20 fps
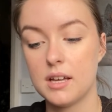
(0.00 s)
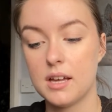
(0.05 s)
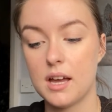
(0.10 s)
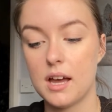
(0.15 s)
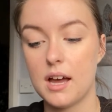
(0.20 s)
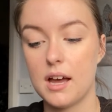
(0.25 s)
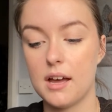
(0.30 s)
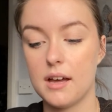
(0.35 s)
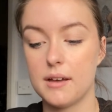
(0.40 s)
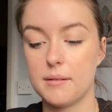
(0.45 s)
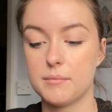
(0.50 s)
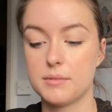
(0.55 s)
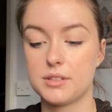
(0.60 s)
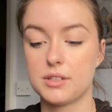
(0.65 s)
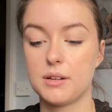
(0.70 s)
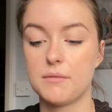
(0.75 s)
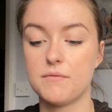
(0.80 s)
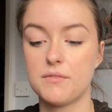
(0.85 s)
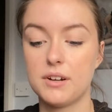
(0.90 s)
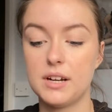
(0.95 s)
So
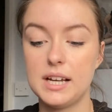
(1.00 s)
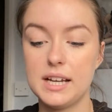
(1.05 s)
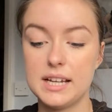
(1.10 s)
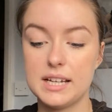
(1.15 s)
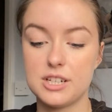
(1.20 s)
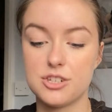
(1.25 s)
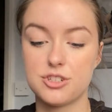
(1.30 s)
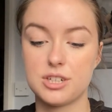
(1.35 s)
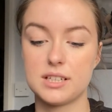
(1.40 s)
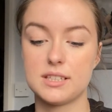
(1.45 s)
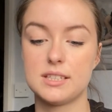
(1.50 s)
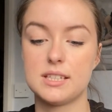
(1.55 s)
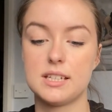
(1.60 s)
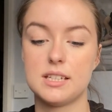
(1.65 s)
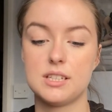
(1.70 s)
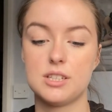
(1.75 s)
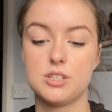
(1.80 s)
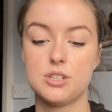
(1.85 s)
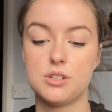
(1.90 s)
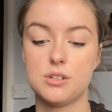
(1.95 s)
I'm really interested
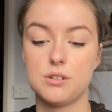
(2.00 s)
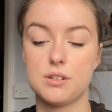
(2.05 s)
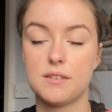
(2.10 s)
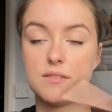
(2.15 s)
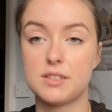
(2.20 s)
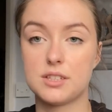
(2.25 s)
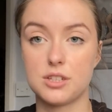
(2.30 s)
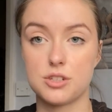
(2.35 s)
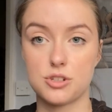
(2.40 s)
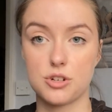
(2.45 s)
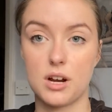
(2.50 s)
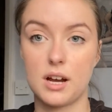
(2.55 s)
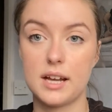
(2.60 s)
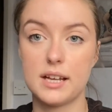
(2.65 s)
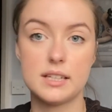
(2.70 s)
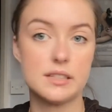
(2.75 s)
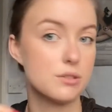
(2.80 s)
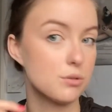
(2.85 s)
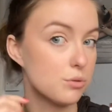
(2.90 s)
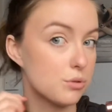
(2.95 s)
to give this a try.
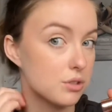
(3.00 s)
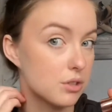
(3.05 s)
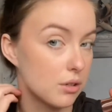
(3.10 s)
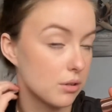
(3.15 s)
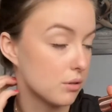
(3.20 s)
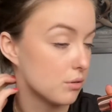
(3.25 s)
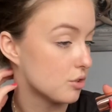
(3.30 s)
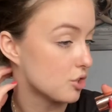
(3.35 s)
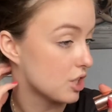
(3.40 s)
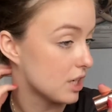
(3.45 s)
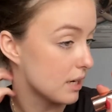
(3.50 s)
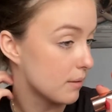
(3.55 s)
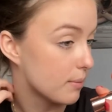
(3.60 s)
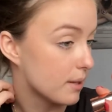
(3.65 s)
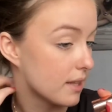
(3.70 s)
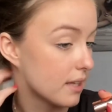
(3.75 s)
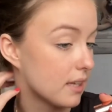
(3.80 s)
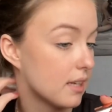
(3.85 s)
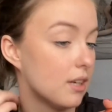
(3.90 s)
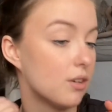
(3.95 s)
It's also cheaper
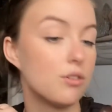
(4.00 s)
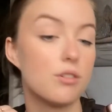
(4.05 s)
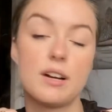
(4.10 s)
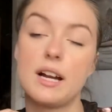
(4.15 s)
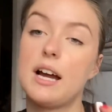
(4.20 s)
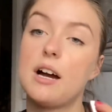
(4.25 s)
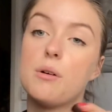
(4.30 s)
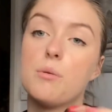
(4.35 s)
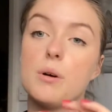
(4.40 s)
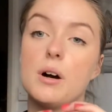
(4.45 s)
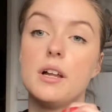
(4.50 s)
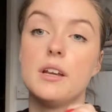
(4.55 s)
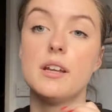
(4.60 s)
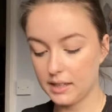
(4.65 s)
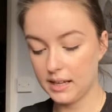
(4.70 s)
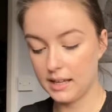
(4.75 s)
than the L'Oreal one.